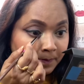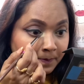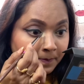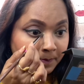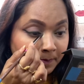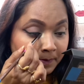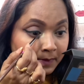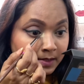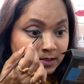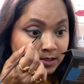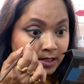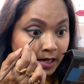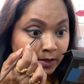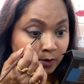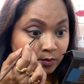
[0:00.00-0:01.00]
The
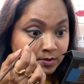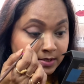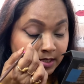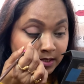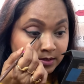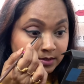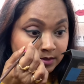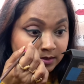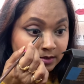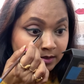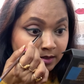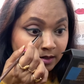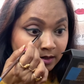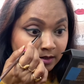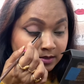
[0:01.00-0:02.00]
shadows that
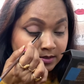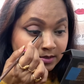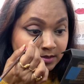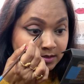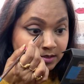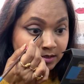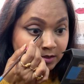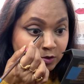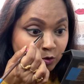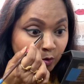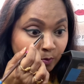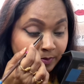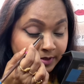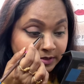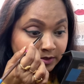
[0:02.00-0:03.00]
are just so
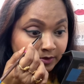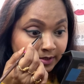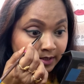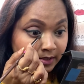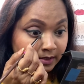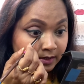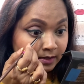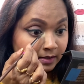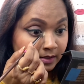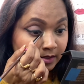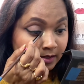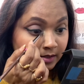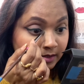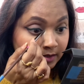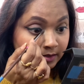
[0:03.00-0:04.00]
buttery
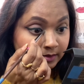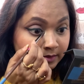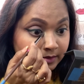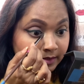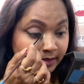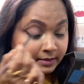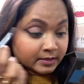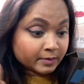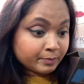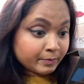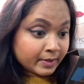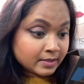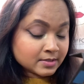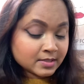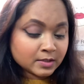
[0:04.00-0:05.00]
that it
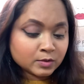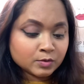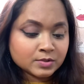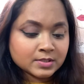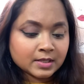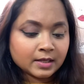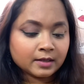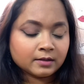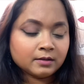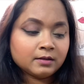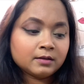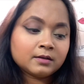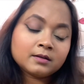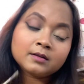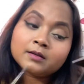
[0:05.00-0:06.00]
melts into skin
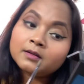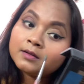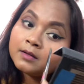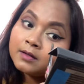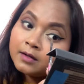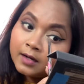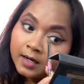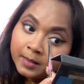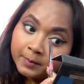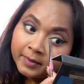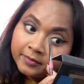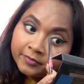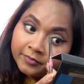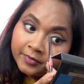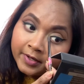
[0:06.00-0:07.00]
are my
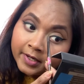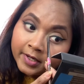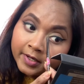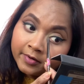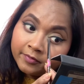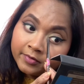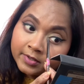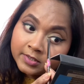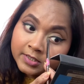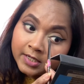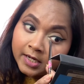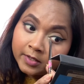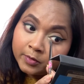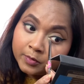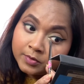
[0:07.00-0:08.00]
favorite
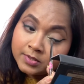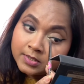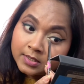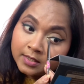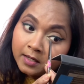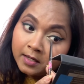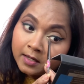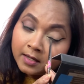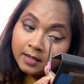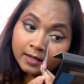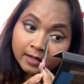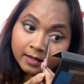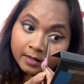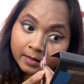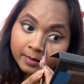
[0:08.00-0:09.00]
shadows,
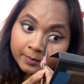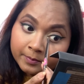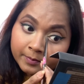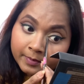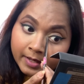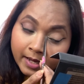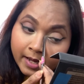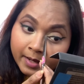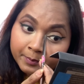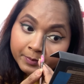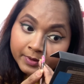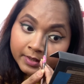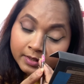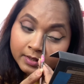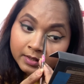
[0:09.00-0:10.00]
and I'm
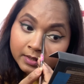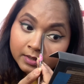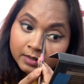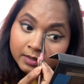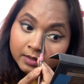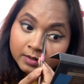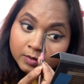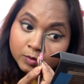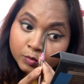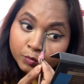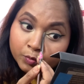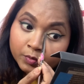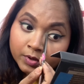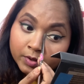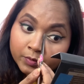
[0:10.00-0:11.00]
happy to
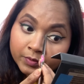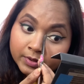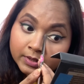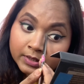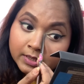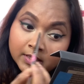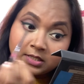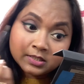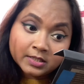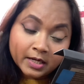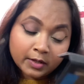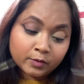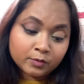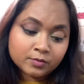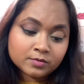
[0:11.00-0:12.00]
work with these
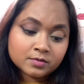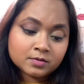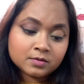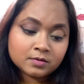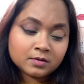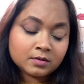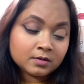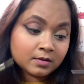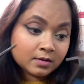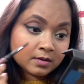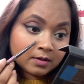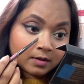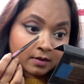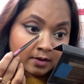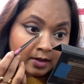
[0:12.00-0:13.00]
shadows
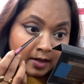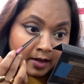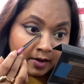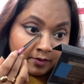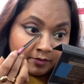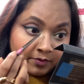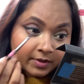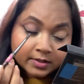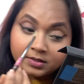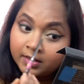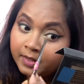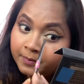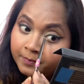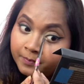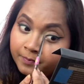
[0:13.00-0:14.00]
every time.